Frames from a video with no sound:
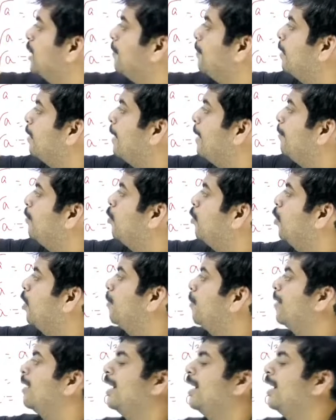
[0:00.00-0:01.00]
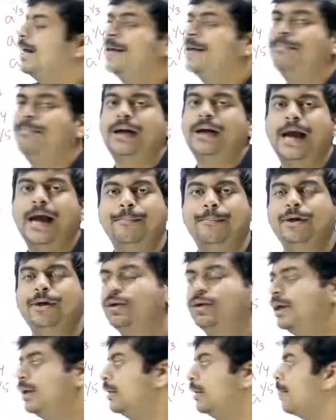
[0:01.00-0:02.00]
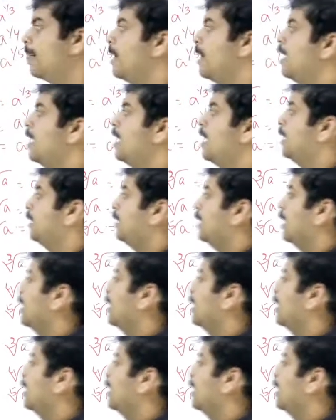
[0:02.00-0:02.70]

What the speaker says: a power m whole power n, a power m into n. That